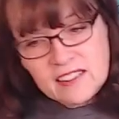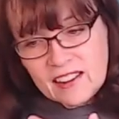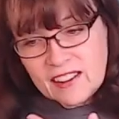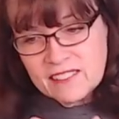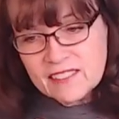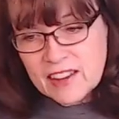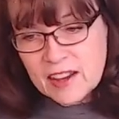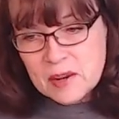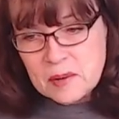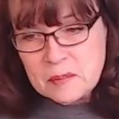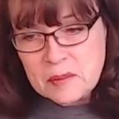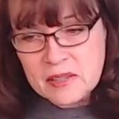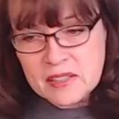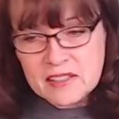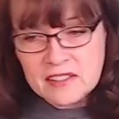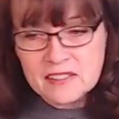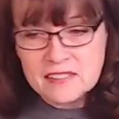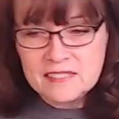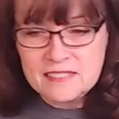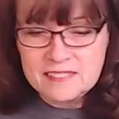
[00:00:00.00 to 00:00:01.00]
I've got a
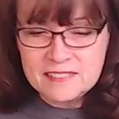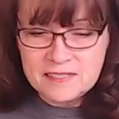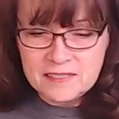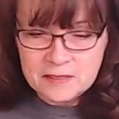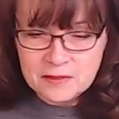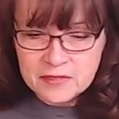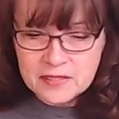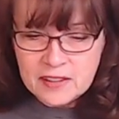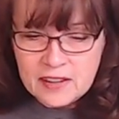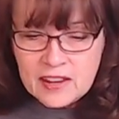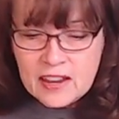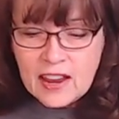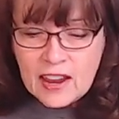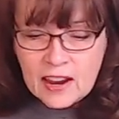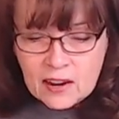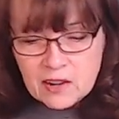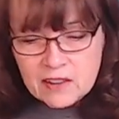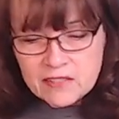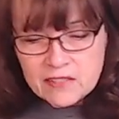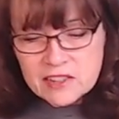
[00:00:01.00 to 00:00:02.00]
pillow.
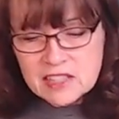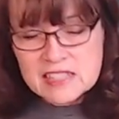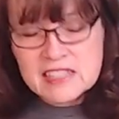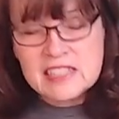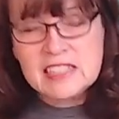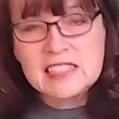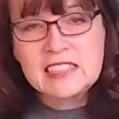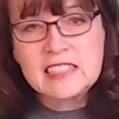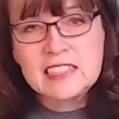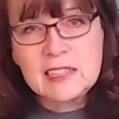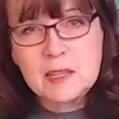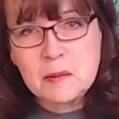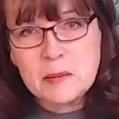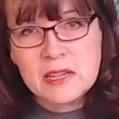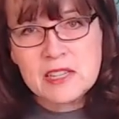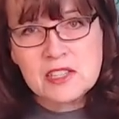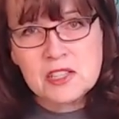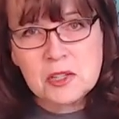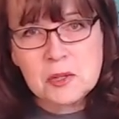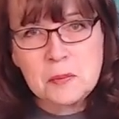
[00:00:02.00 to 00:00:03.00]
However, it's a little bit
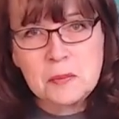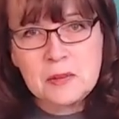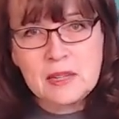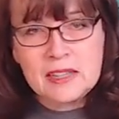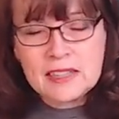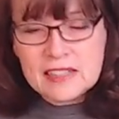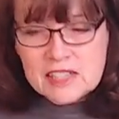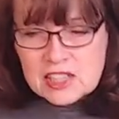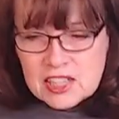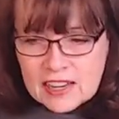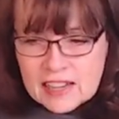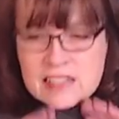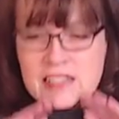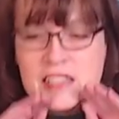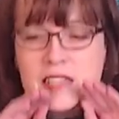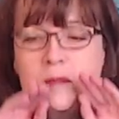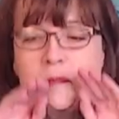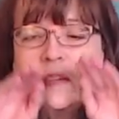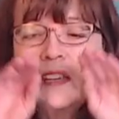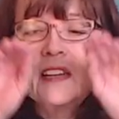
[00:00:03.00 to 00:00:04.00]
too big, and she ends
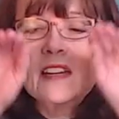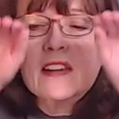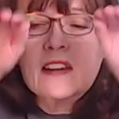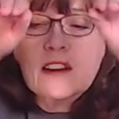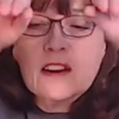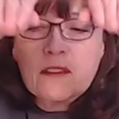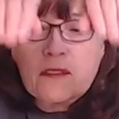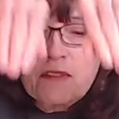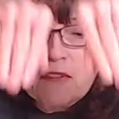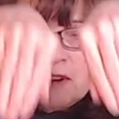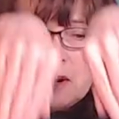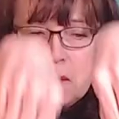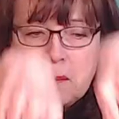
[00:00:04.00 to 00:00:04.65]
up getting her front